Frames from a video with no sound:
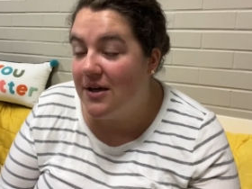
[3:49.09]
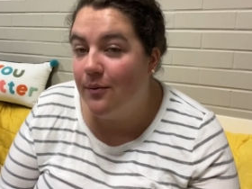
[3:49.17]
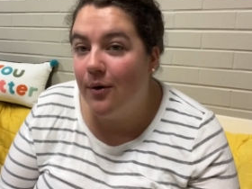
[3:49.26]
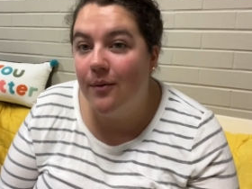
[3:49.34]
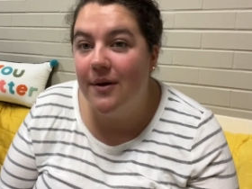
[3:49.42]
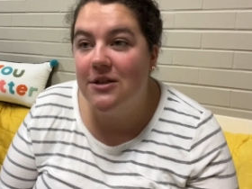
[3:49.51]

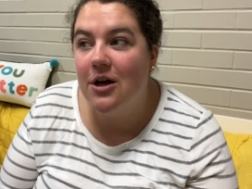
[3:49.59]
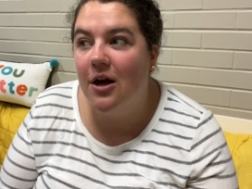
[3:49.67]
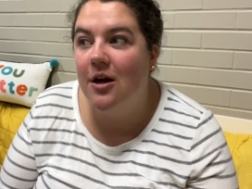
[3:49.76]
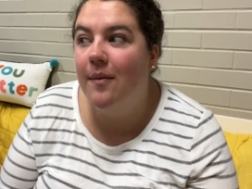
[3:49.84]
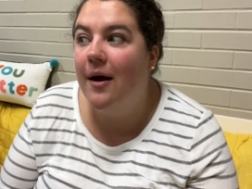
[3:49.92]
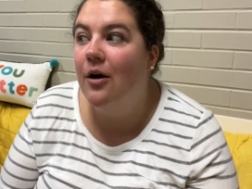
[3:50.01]
where we talk
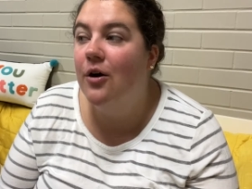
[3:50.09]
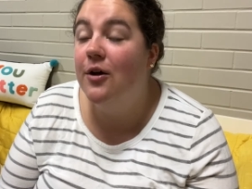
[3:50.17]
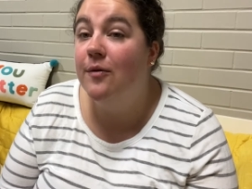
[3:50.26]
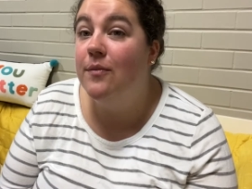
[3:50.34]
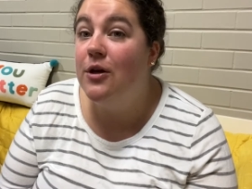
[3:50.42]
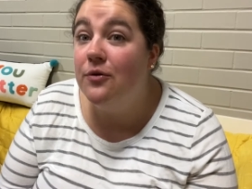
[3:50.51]
about
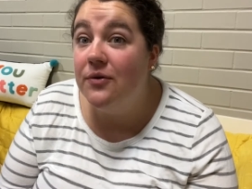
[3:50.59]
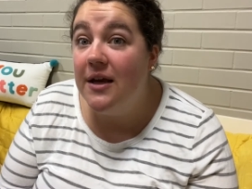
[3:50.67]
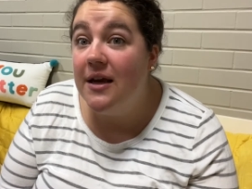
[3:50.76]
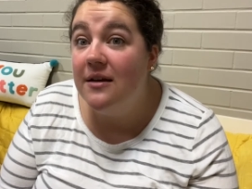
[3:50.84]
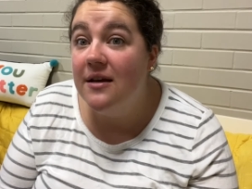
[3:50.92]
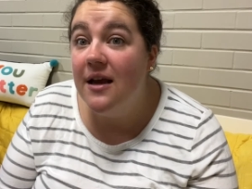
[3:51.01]

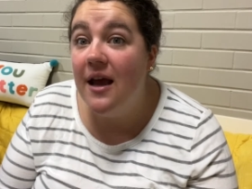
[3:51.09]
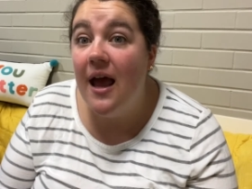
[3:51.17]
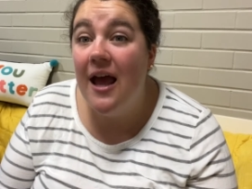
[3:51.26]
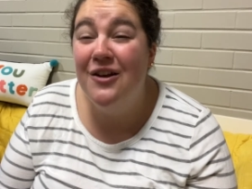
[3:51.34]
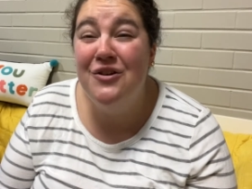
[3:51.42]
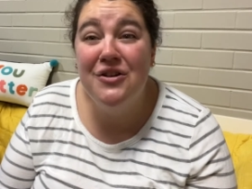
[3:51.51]
communion
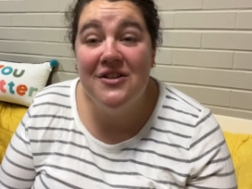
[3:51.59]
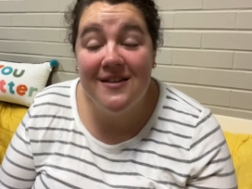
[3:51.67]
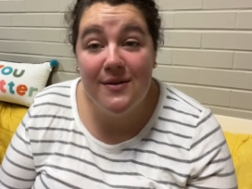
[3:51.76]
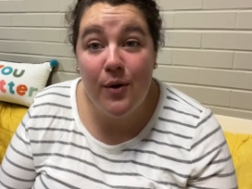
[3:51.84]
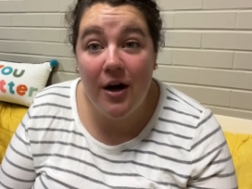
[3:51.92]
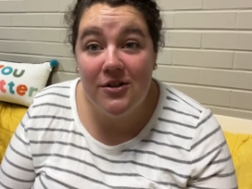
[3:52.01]
and
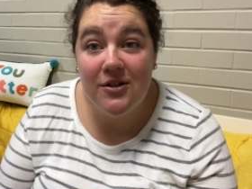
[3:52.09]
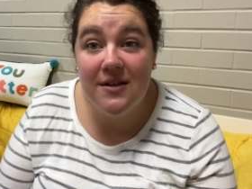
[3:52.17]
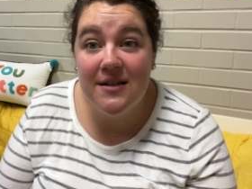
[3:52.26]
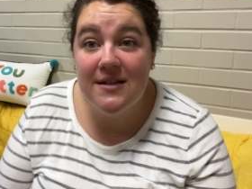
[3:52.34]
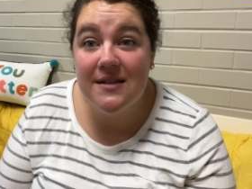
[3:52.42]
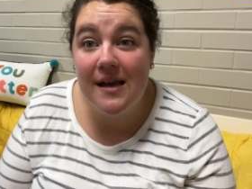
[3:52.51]
Jesus washing
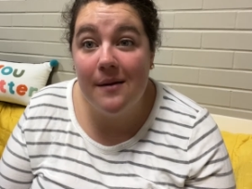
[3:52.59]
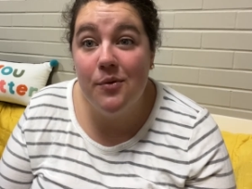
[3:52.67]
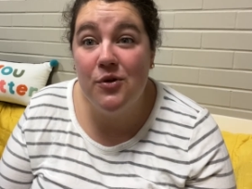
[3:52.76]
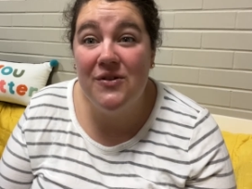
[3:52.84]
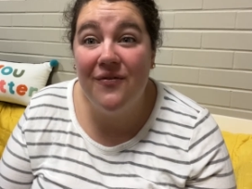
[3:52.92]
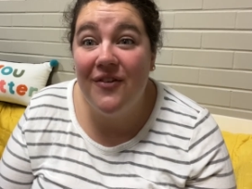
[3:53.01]
the
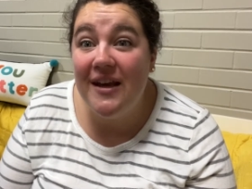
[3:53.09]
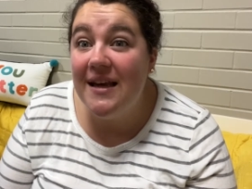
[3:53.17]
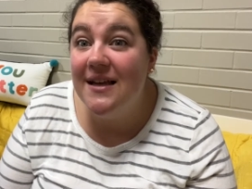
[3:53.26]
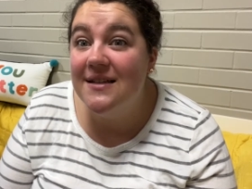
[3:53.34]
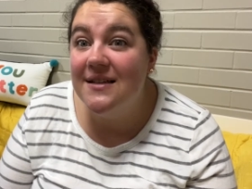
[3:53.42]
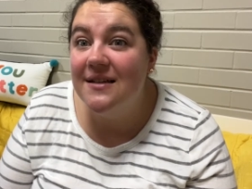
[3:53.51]
disciples'
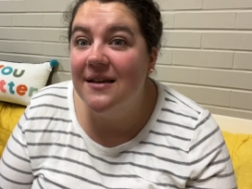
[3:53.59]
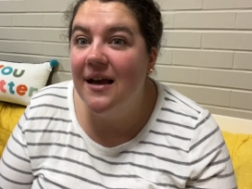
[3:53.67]
feet.